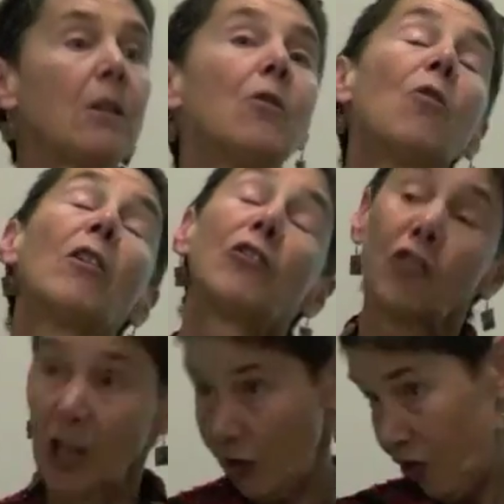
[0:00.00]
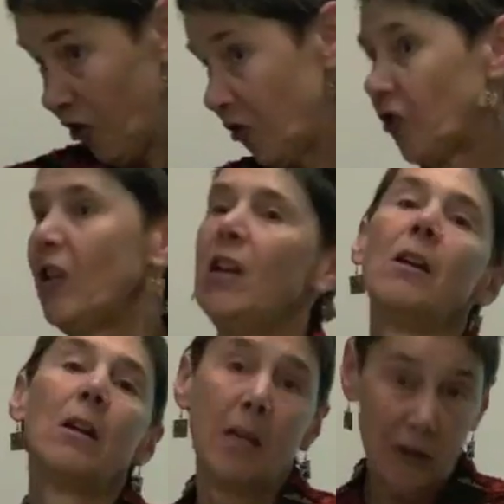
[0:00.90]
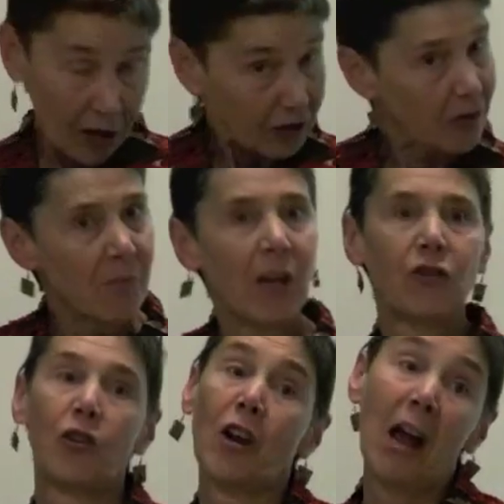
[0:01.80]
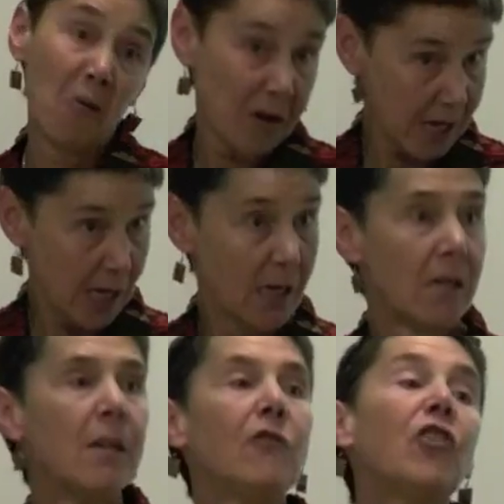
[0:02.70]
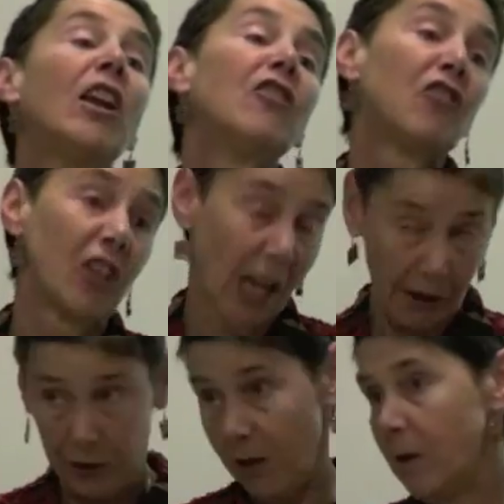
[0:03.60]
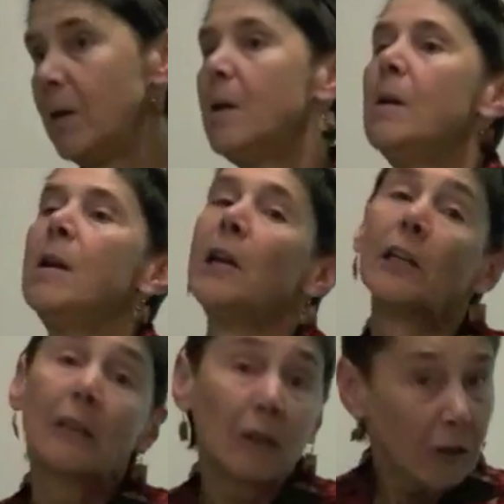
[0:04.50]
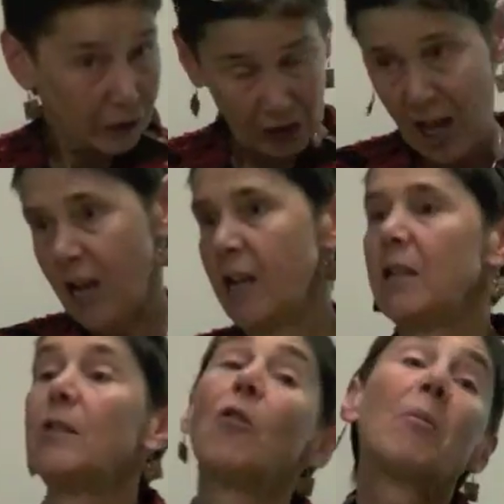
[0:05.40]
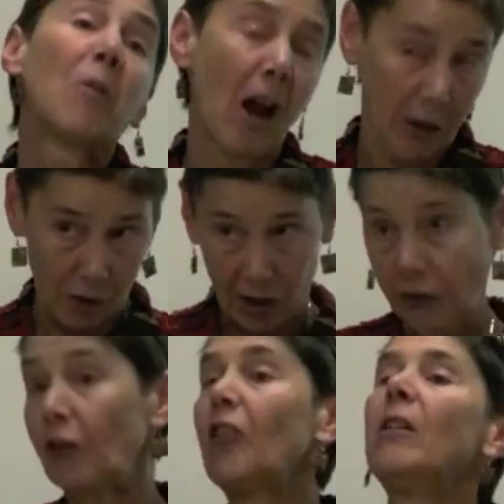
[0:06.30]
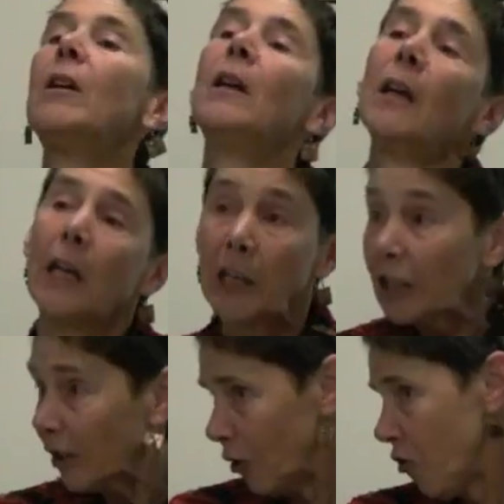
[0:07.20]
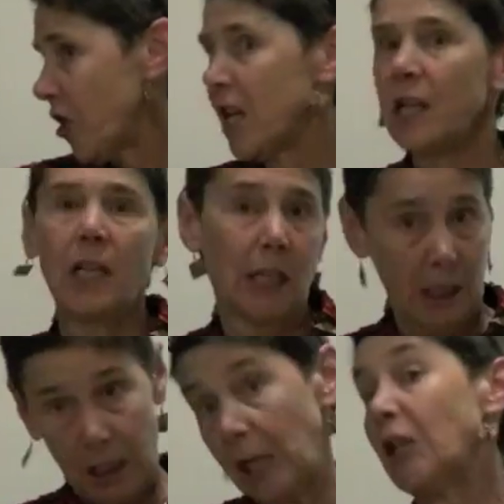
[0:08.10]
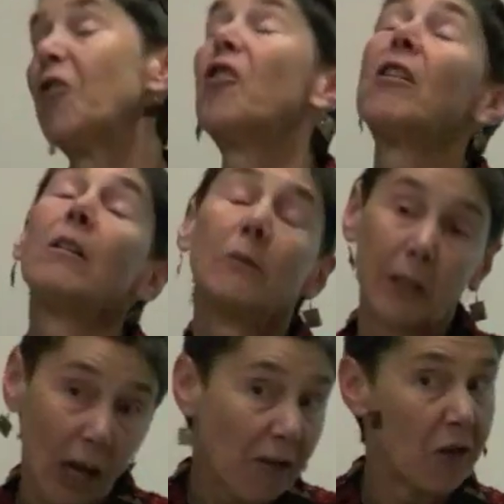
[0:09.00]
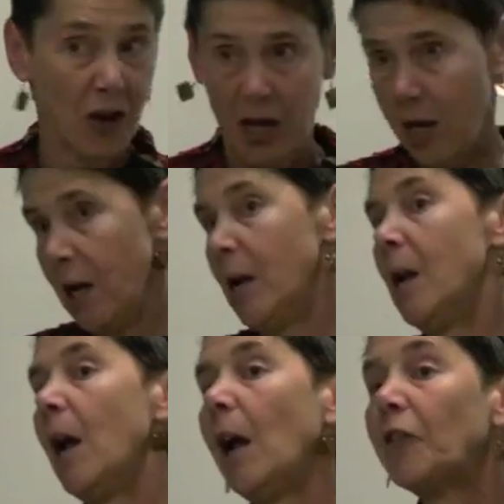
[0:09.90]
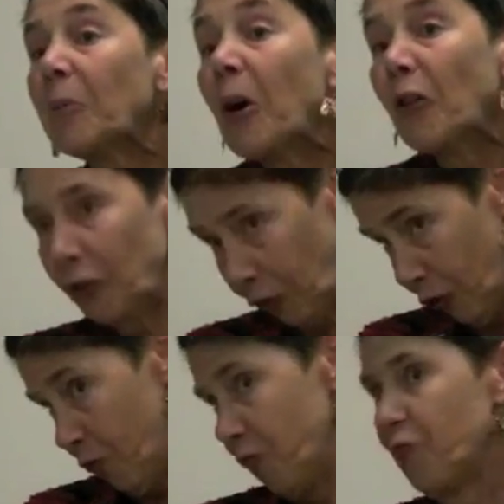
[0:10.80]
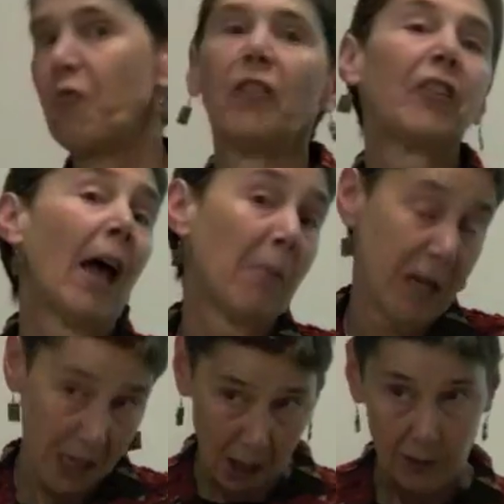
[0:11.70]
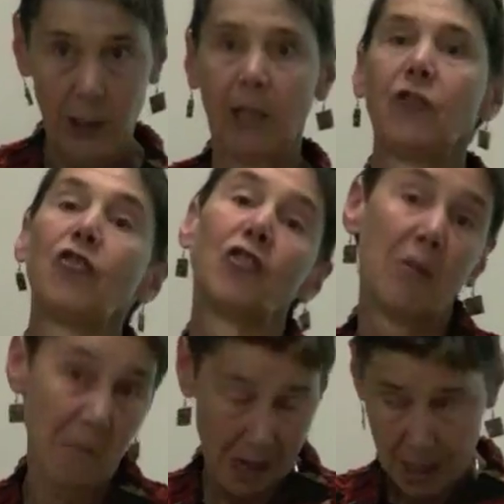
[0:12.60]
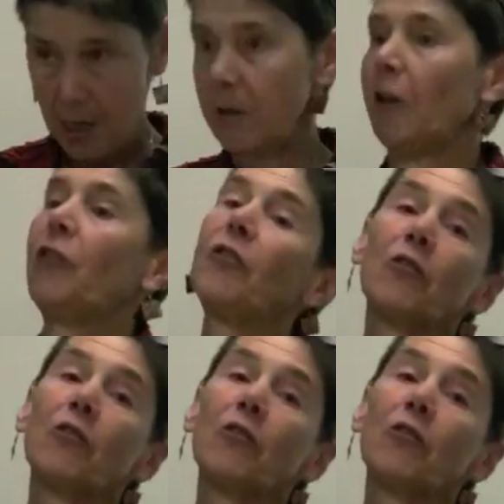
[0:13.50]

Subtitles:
your changes. It doesn't measure how we change together. It looks at your progress and your healing and your recovery as opposed to what's happening in our relationship that's